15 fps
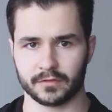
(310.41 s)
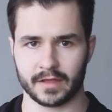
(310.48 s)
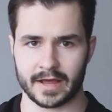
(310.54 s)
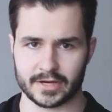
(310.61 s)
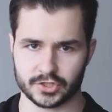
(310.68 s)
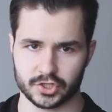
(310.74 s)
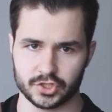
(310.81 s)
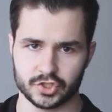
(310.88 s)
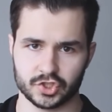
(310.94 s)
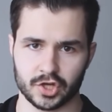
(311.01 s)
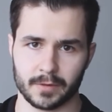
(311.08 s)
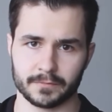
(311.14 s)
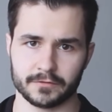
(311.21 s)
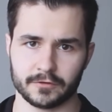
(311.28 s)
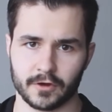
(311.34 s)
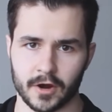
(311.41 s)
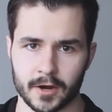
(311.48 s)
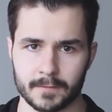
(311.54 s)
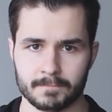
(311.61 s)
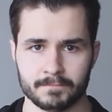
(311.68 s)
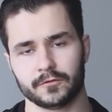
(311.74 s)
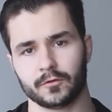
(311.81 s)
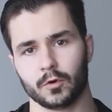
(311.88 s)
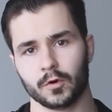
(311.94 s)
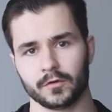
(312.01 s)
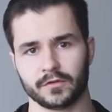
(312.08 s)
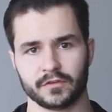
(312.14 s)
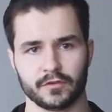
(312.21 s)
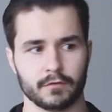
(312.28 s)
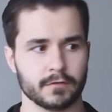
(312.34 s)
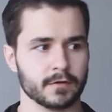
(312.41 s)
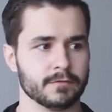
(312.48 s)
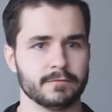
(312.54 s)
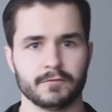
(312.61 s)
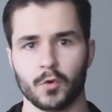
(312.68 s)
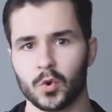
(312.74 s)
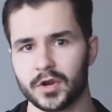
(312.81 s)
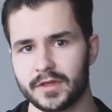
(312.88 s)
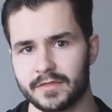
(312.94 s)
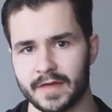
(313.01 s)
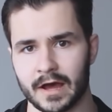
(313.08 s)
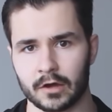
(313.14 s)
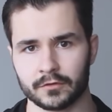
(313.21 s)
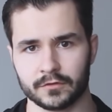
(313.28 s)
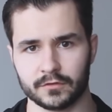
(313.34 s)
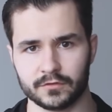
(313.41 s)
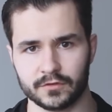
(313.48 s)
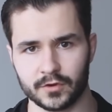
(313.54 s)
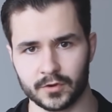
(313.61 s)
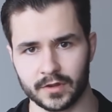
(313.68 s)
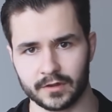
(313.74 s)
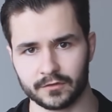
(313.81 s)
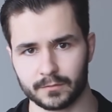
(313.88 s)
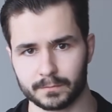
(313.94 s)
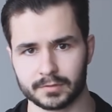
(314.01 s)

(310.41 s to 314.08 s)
slash jumpstart. This course has over 40,000 students,